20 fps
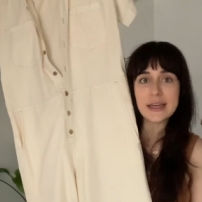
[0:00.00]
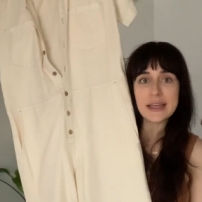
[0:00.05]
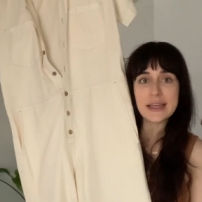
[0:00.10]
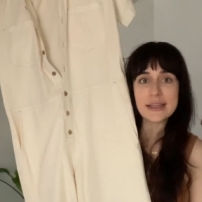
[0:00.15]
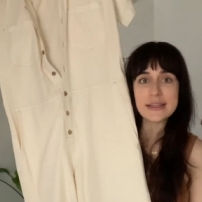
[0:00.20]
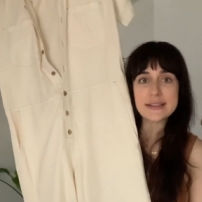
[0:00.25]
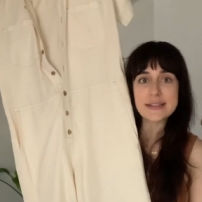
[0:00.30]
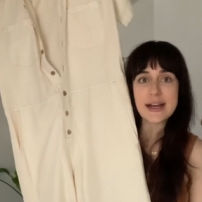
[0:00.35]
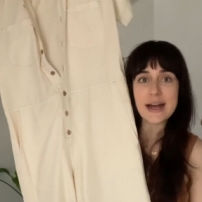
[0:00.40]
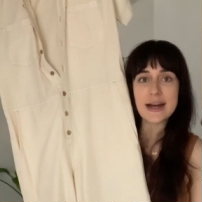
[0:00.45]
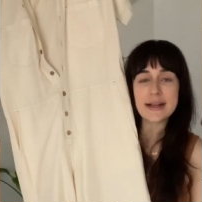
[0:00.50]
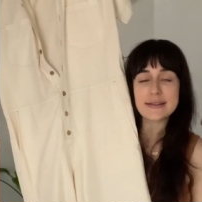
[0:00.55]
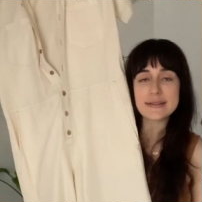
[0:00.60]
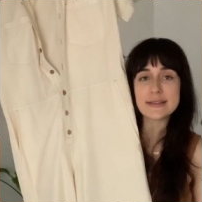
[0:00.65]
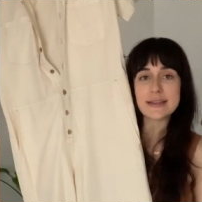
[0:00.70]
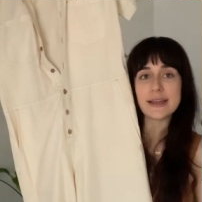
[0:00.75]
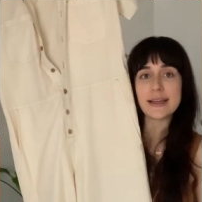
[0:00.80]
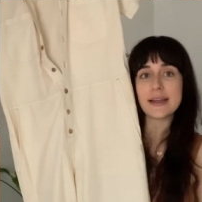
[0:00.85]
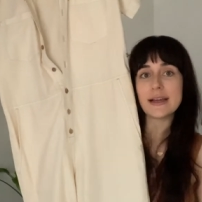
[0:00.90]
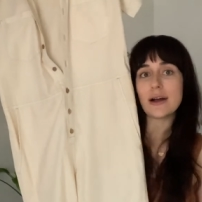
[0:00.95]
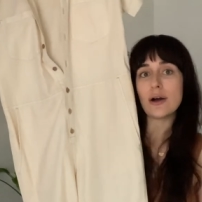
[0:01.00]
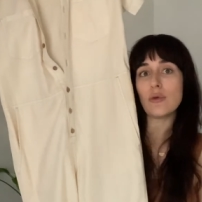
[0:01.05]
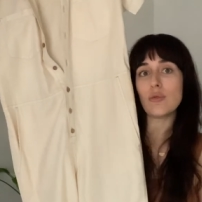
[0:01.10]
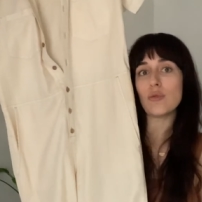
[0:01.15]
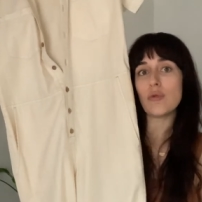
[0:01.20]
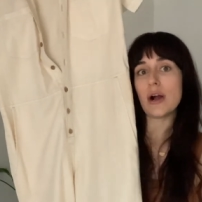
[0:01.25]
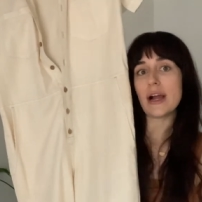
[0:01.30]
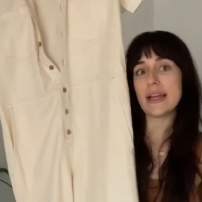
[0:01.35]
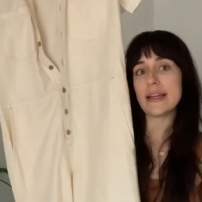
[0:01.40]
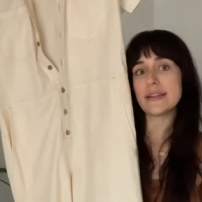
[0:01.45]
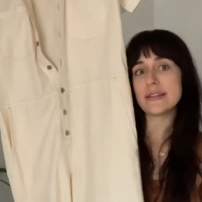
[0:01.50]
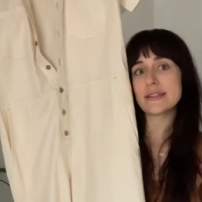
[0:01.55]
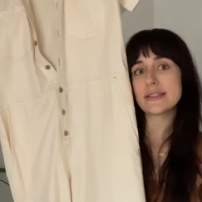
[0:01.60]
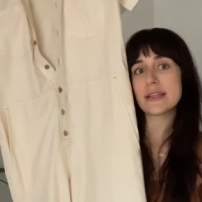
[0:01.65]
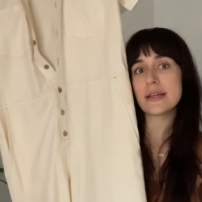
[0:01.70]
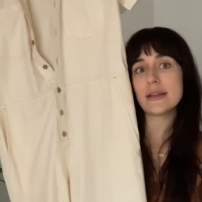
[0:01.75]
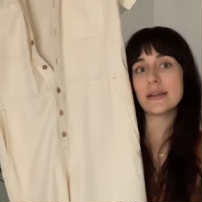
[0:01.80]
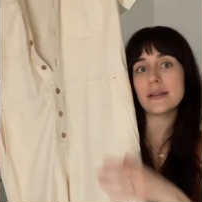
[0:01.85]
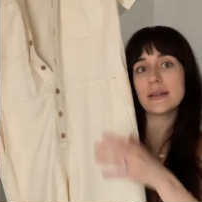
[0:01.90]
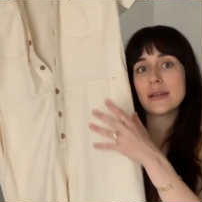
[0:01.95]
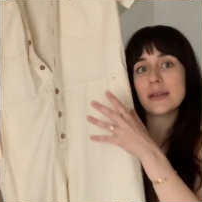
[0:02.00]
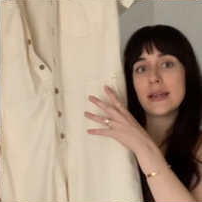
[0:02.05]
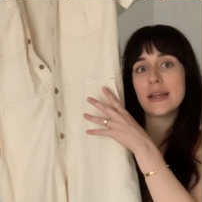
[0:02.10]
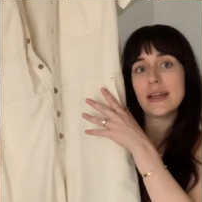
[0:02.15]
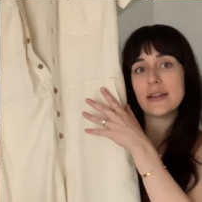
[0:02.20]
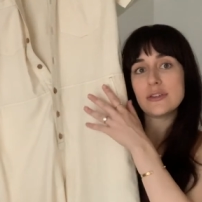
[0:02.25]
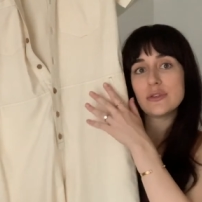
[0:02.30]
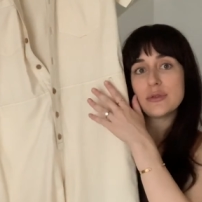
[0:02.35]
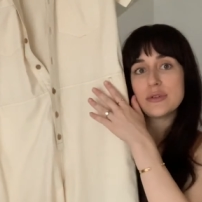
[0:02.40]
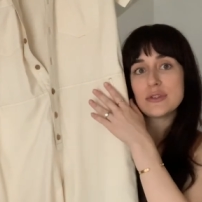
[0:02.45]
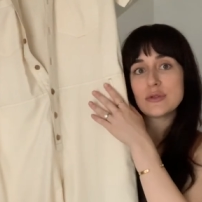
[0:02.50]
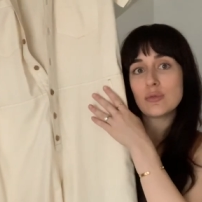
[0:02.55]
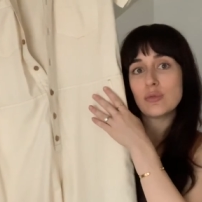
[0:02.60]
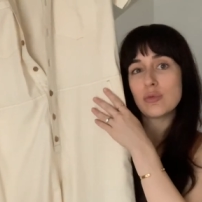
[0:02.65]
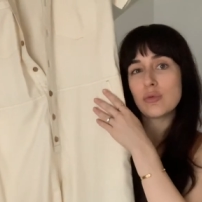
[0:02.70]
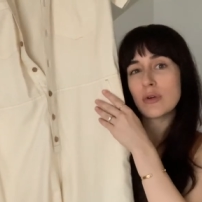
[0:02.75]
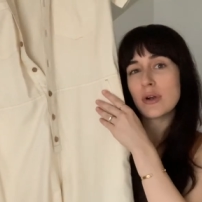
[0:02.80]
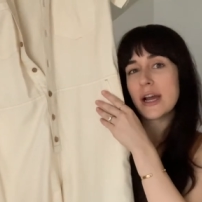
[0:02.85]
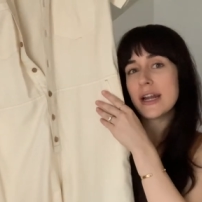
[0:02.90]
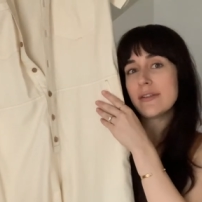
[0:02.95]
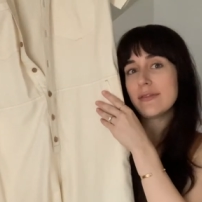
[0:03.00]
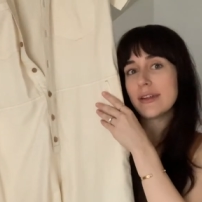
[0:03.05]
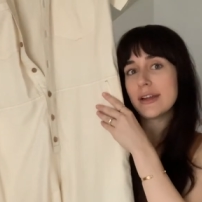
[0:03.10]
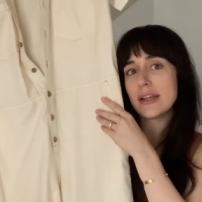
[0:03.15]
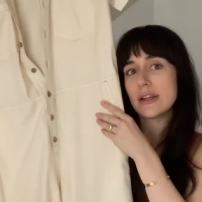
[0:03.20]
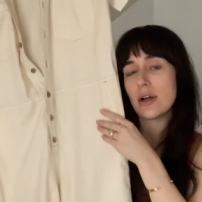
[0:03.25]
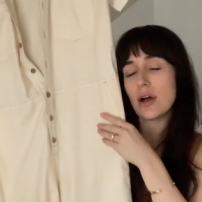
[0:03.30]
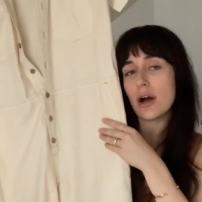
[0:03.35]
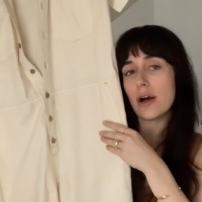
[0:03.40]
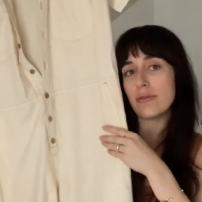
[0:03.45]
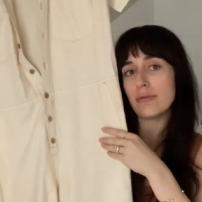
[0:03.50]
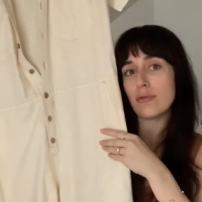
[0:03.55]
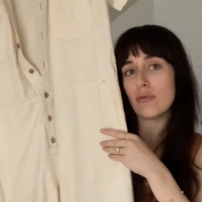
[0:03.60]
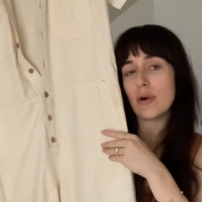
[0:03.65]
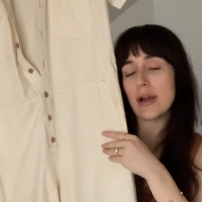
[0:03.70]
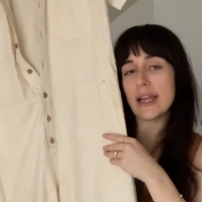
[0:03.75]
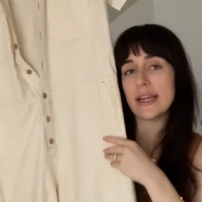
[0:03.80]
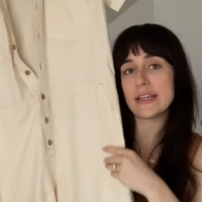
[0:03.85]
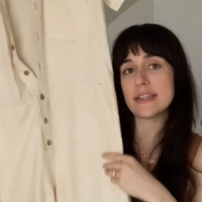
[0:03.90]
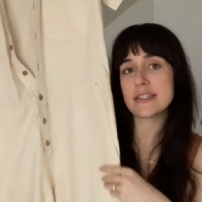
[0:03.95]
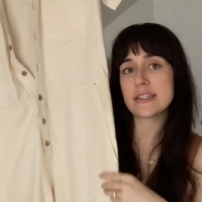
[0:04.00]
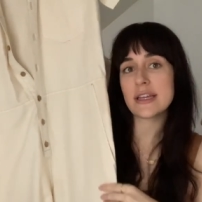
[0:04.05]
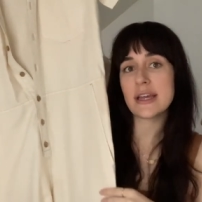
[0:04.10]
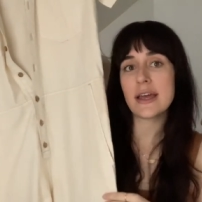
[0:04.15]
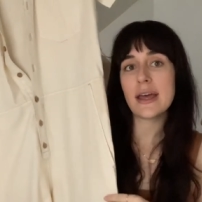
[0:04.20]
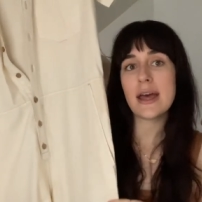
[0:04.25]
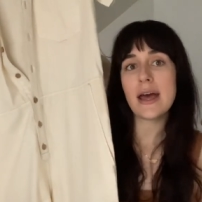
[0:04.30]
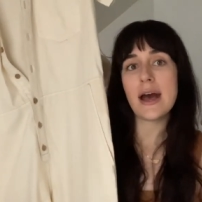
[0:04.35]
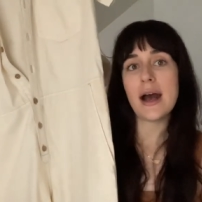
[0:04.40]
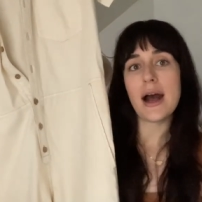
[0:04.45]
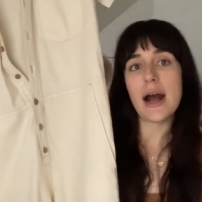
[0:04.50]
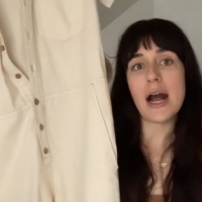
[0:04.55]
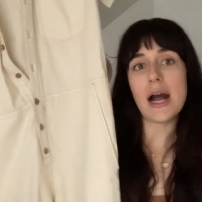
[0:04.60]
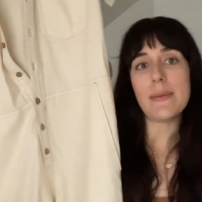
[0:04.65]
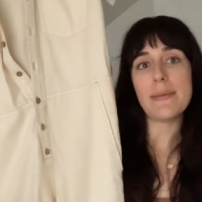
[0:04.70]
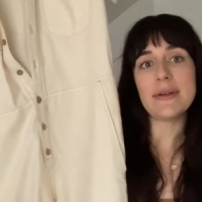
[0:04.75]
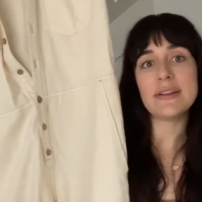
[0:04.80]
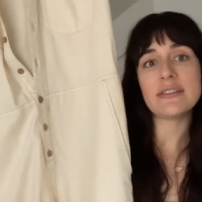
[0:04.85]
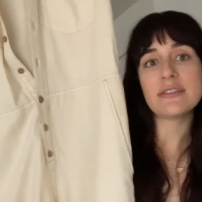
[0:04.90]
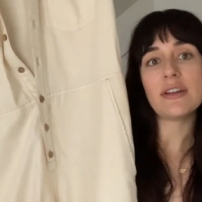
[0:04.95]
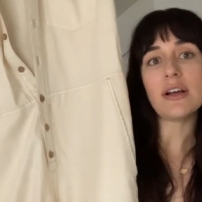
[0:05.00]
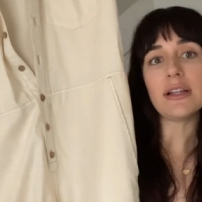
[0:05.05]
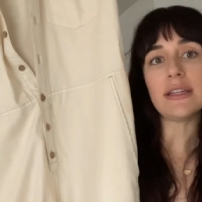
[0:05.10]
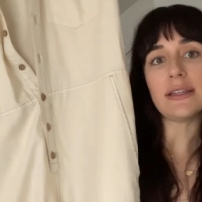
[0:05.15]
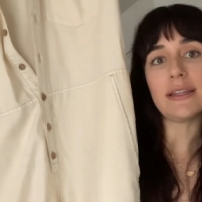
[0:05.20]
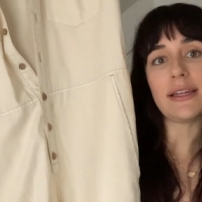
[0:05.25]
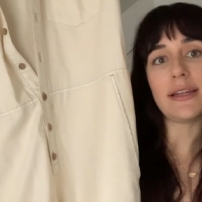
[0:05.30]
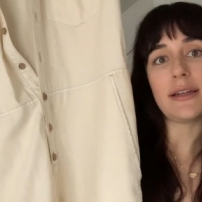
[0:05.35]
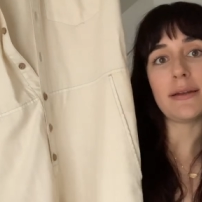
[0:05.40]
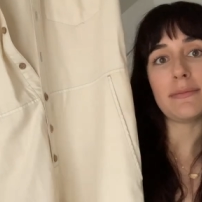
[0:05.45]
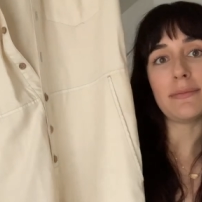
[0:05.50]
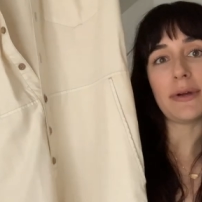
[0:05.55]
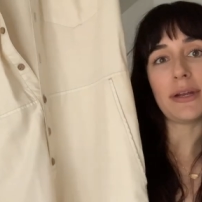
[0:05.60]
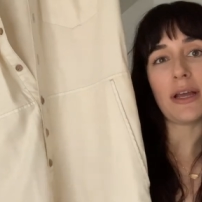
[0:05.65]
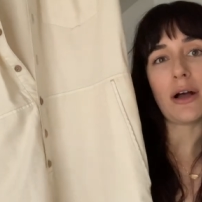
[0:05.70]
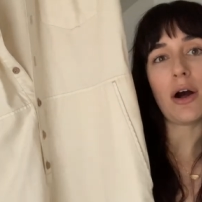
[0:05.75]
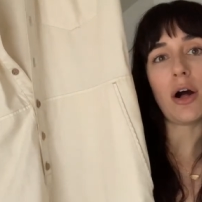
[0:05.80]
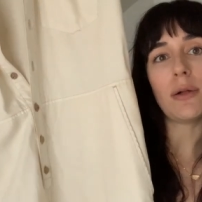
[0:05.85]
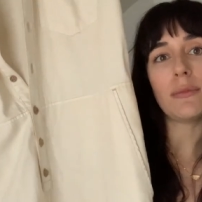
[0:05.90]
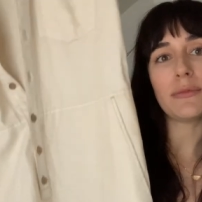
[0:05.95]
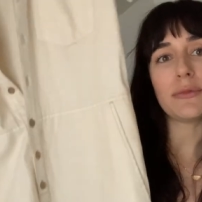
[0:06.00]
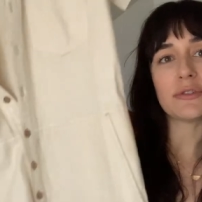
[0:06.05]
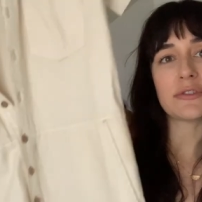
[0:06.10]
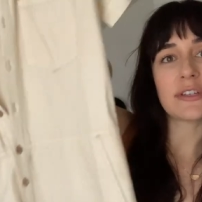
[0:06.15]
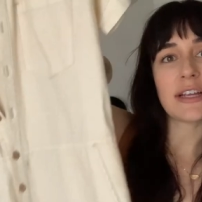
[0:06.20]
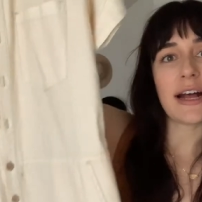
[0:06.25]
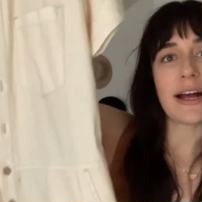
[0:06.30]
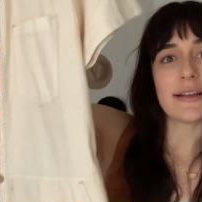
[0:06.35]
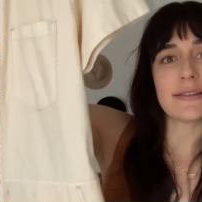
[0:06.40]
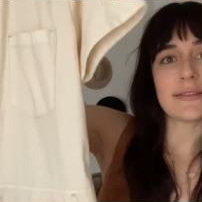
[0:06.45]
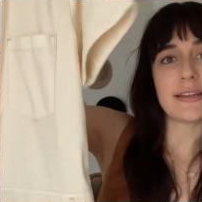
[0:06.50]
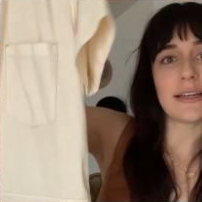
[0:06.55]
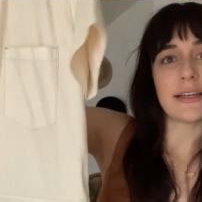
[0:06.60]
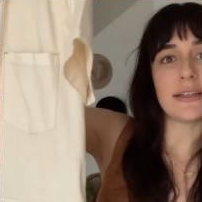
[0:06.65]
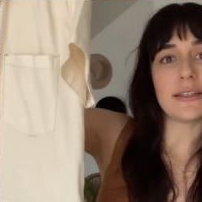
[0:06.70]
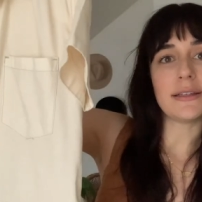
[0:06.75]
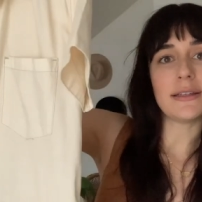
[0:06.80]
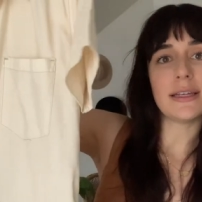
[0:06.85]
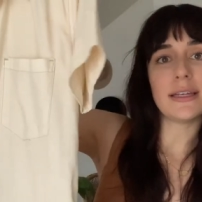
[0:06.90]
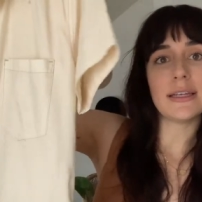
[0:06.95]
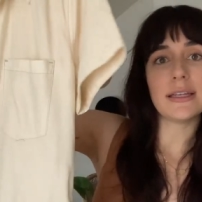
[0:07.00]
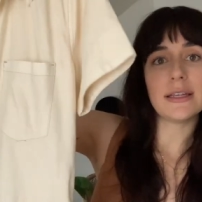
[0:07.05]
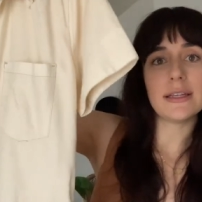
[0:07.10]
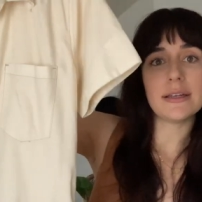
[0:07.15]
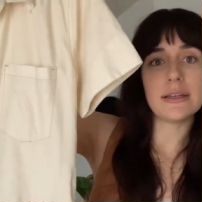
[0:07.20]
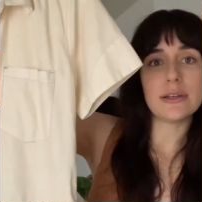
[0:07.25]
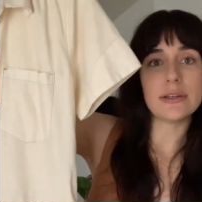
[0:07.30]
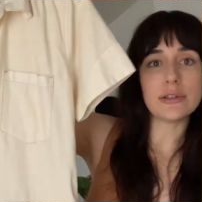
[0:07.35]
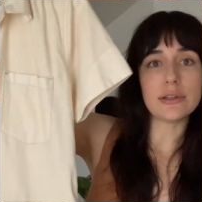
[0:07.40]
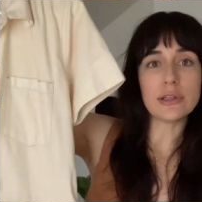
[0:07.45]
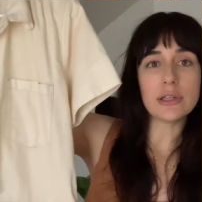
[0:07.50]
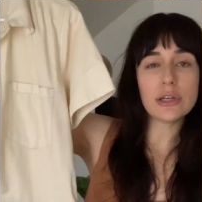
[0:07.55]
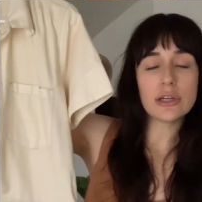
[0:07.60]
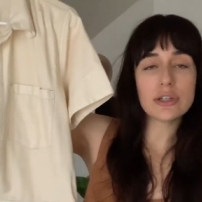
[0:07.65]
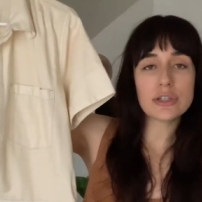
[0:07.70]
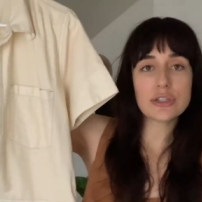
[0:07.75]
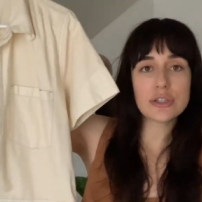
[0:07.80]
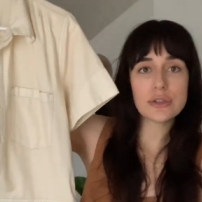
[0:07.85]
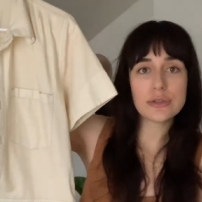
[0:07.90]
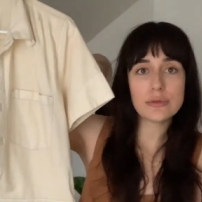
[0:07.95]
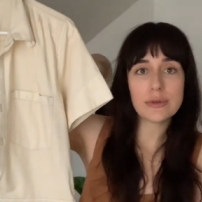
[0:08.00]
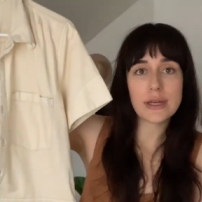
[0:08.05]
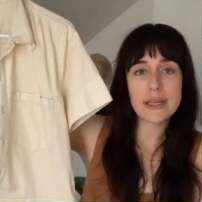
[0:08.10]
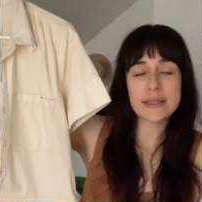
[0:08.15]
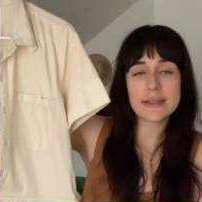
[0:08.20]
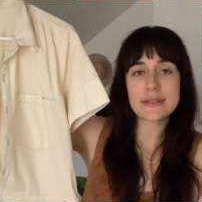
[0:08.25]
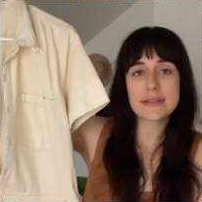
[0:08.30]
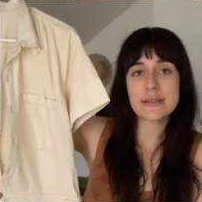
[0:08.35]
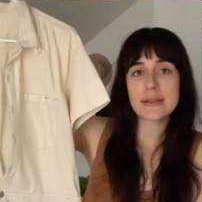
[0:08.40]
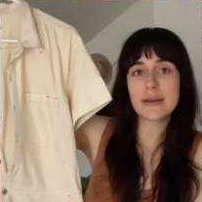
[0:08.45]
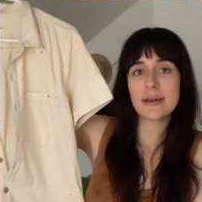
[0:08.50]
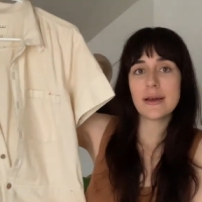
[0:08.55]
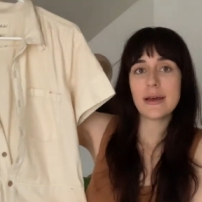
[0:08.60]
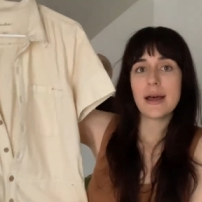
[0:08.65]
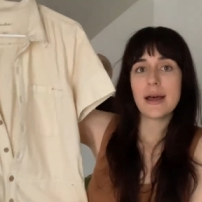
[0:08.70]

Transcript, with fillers: It has like a white so it's kind of like an off-white. Um, it's not linen, but it almost has like a linen look to it.